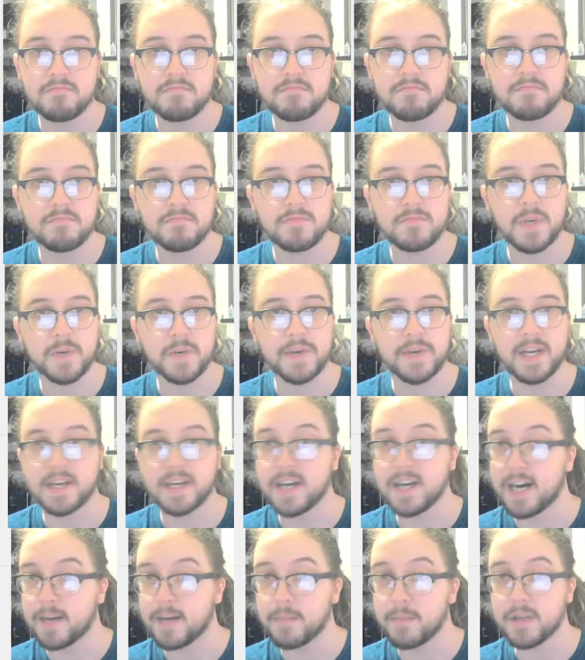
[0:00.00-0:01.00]
Right, we got
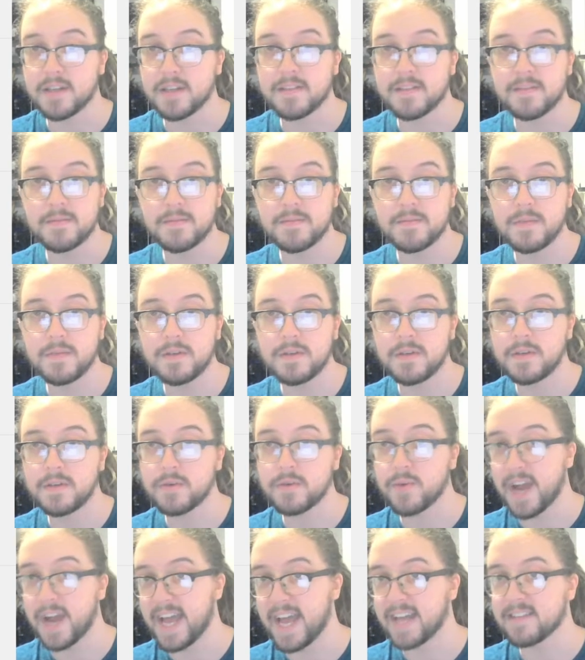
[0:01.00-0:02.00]
goblins,
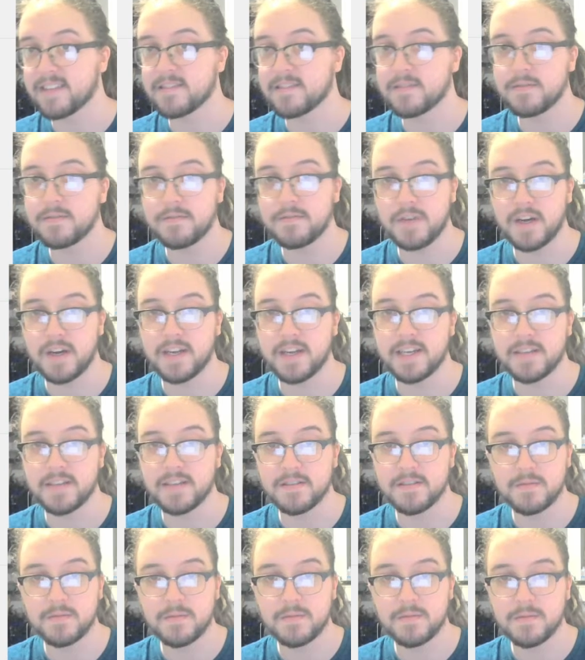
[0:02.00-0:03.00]
rats,
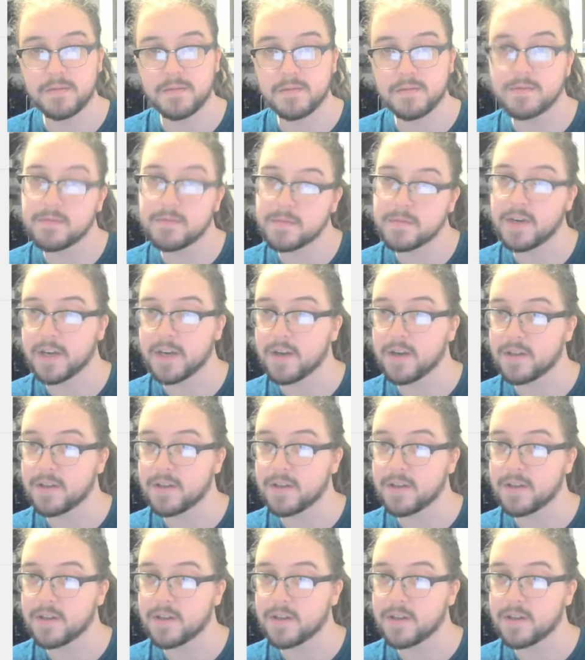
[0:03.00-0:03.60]
fungus, right?